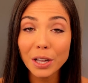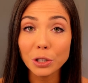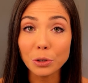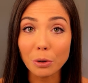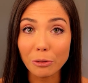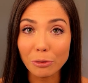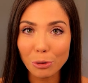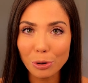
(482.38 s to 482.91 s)

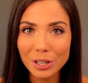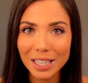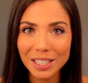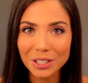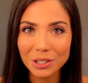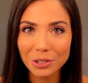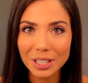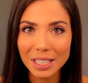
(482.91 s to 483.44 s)
you avoid
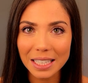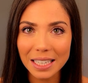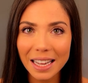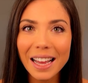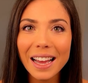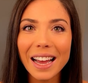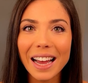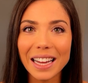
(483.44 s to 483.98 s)
injury,
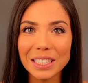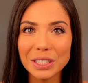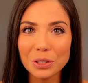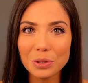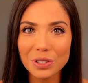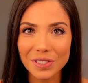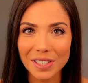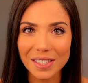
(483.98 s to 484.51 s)
and you
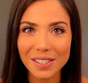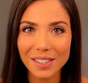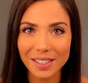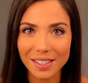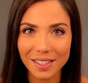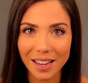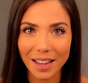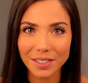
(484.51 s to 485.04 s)
see
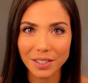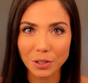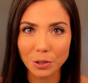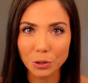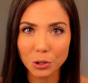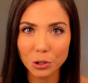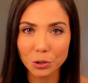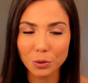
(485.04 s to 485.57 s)
success in
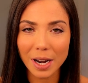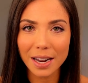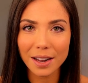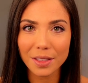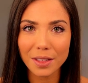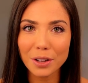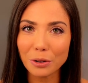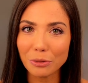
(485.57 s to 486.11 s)
your
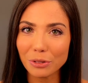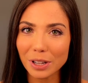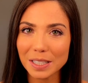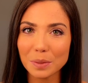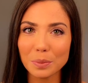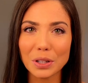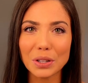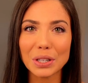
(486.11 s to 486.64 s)
strength, your
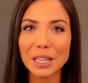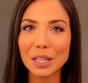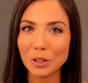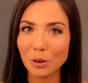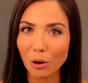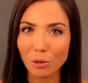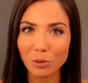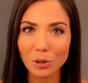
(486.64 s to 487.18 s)
flexibility, and
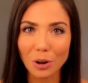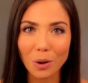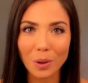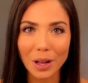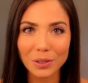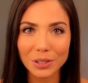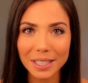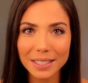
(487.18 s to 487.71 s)
your overall
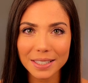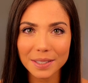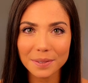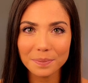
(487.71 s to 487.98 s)
wellness.